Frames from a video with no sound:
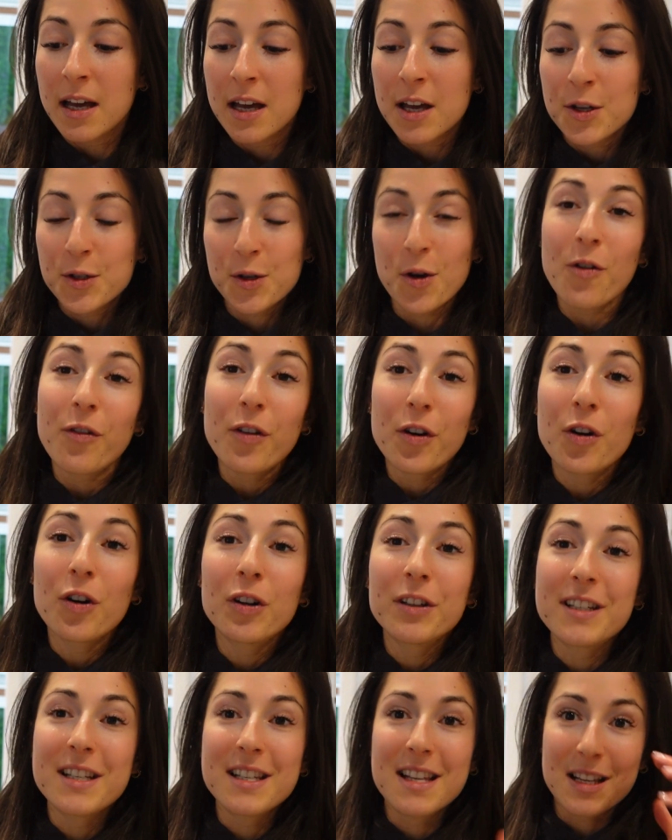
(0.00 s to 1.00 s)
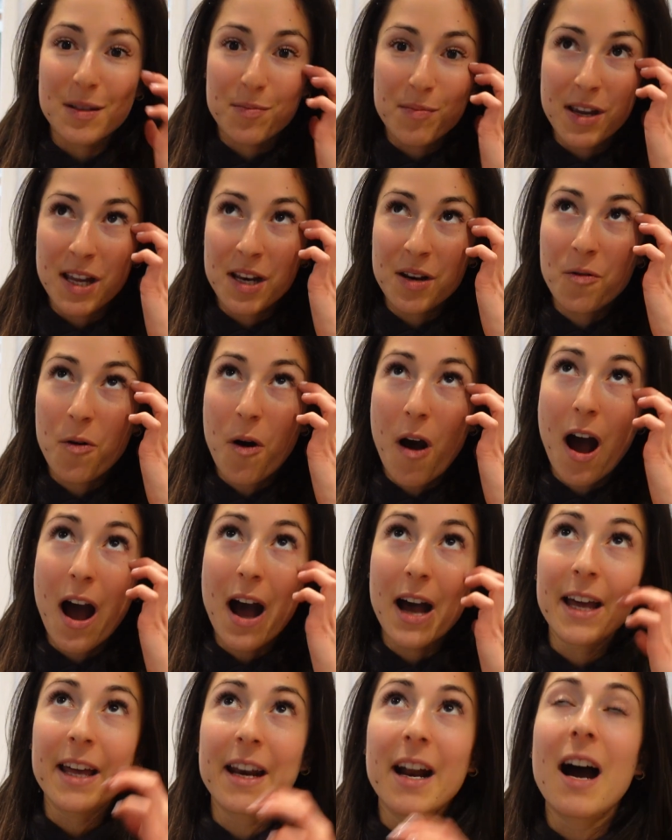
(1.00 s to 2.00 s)
So overall this has been
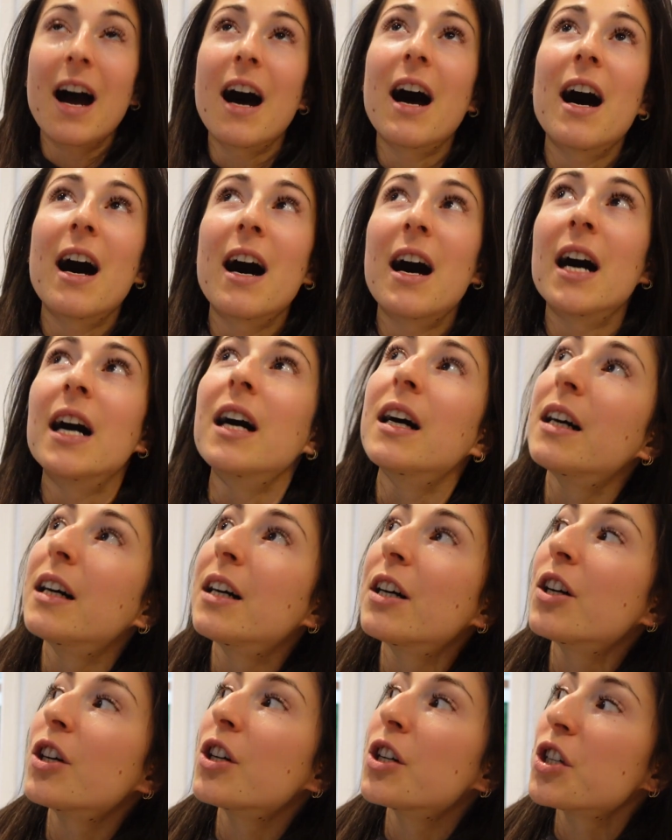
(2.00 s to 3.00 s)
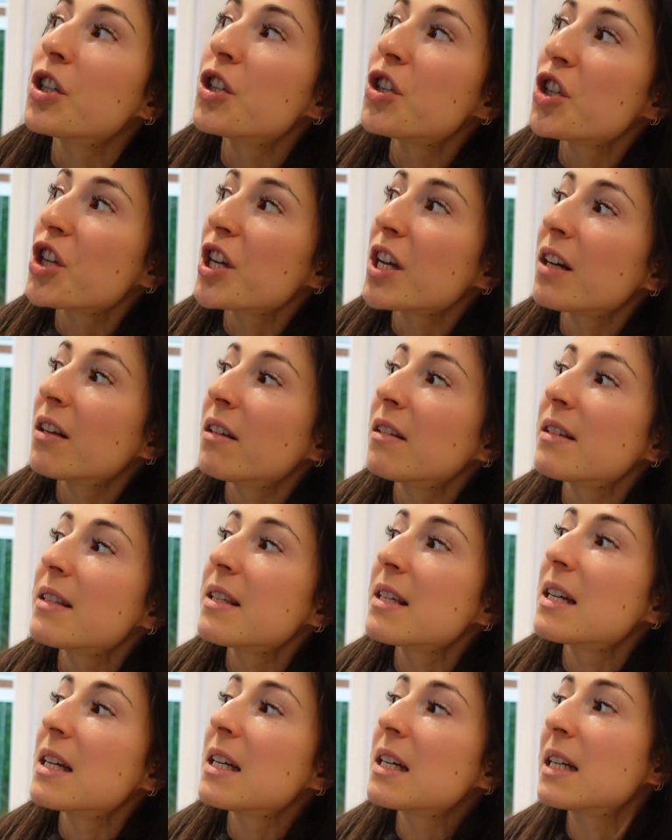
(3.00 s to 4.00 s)
quite a chilled,
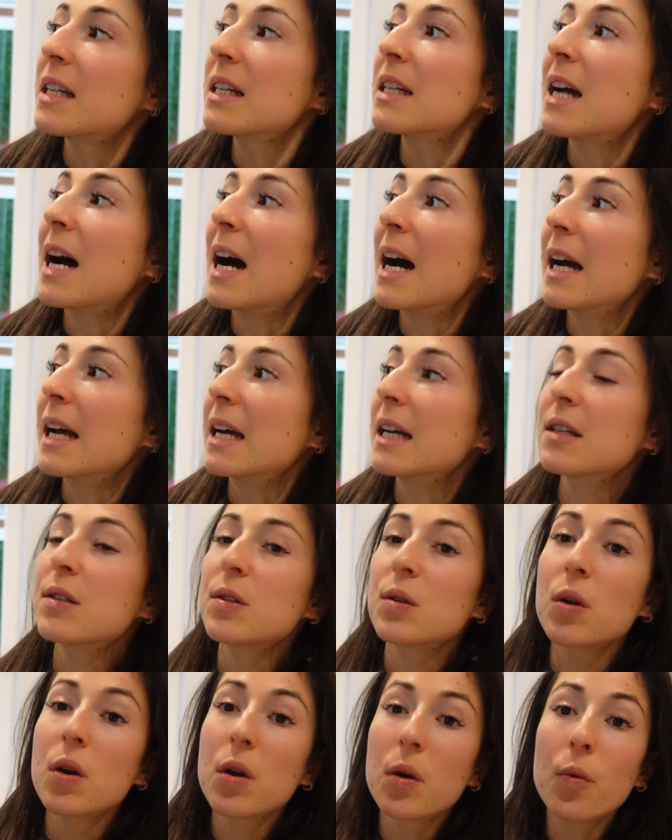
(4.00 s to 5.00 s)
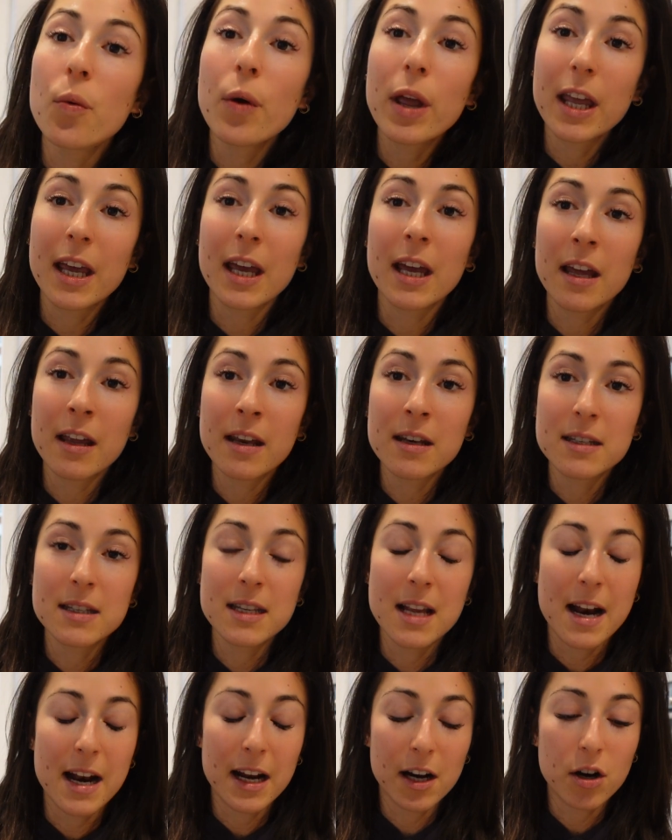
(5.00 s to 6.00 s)
nice weekend
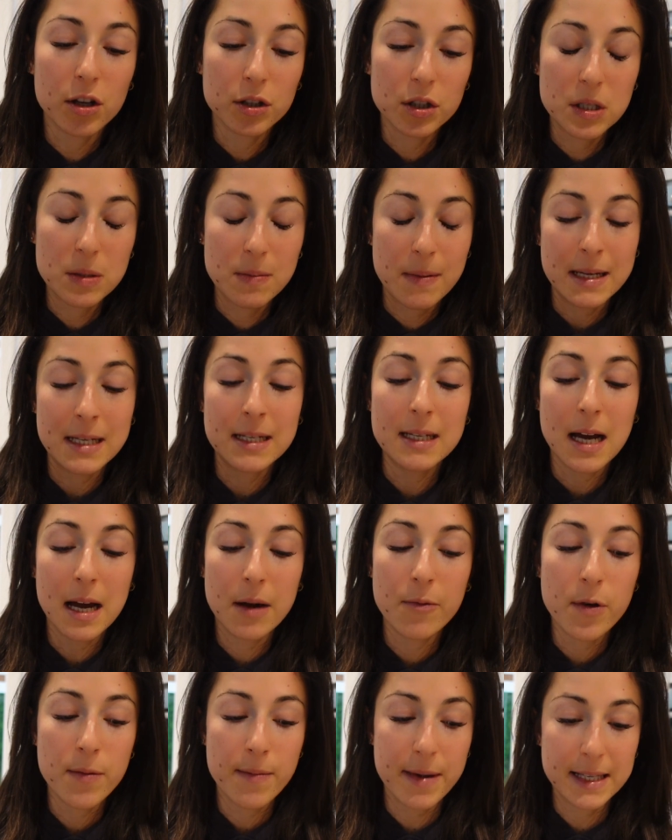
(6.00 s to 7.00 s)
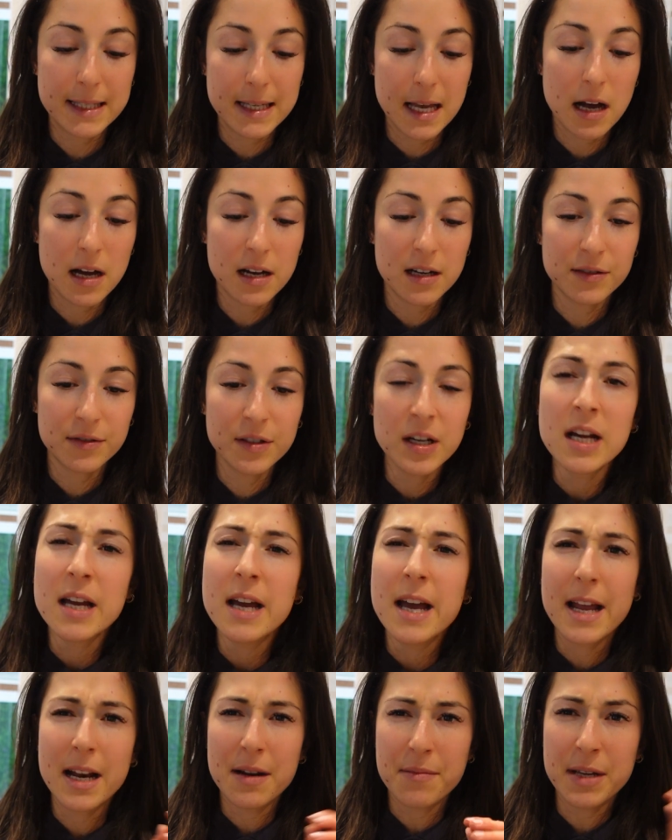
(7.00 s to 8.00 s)
that I got to spend time with myself,
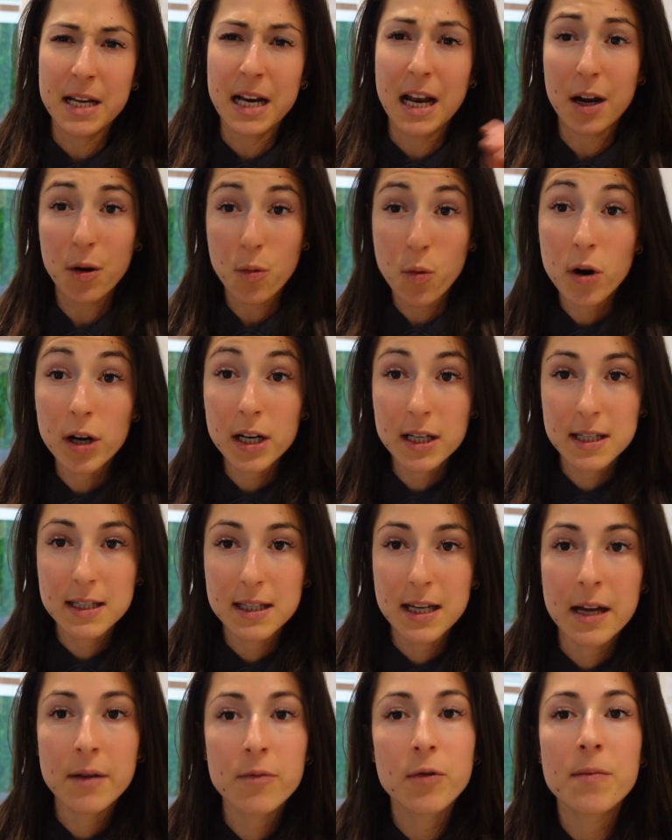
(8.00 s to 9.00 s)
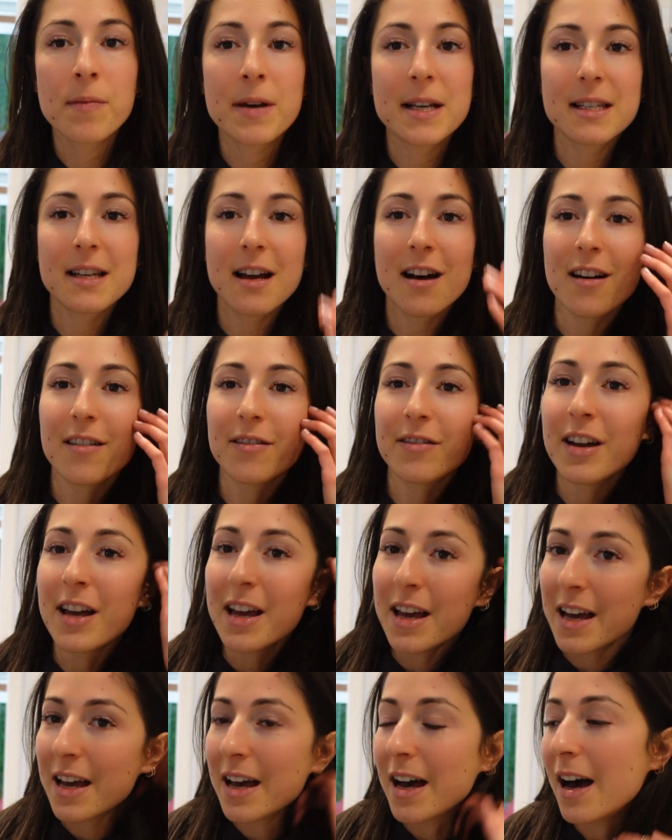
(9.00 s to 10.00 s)
and I mean like quality time with myself.
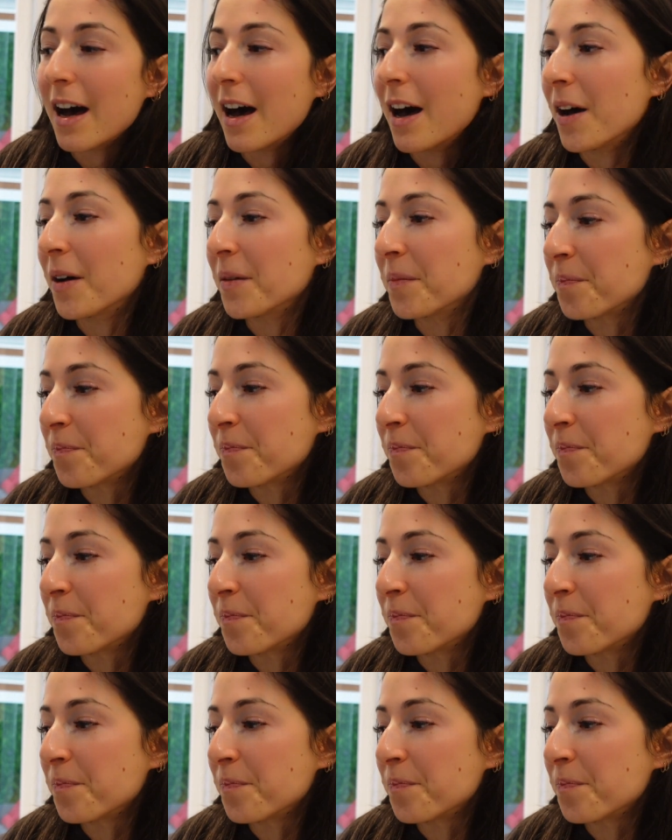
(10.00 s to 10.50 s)
I